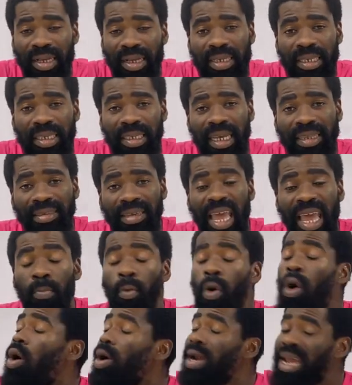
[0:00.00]
In set
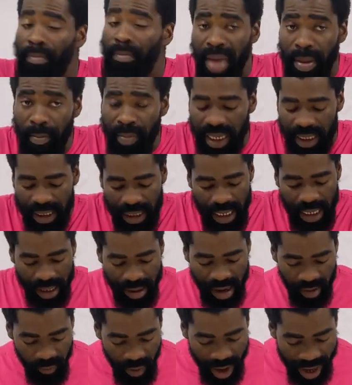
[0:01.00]
N. All the members.
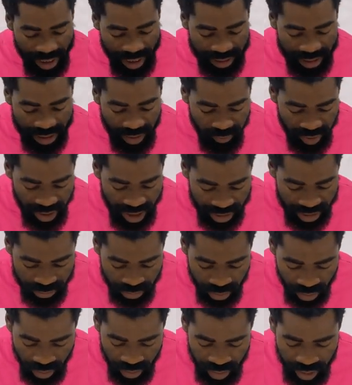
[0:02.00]
Therefore, answer for that
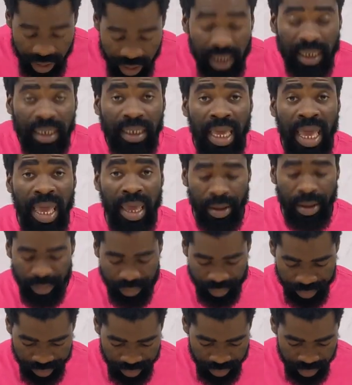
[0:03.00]
is what? Is A.
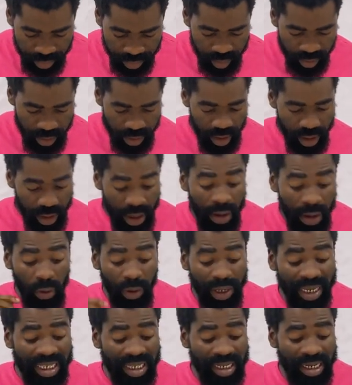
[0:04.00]

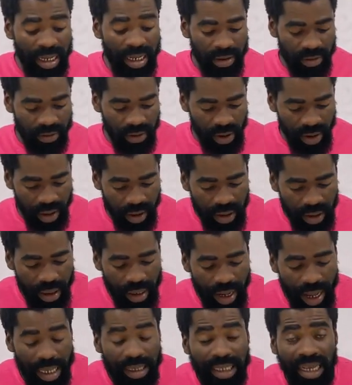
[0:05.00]
Oh, is D. Sorry.
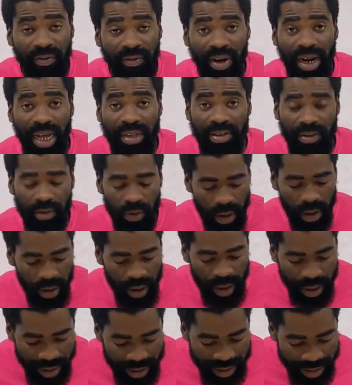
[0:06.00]
The answer for that is what?
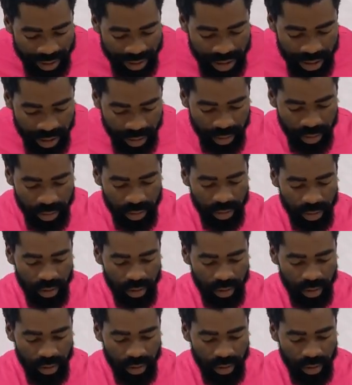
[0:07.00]
Is D.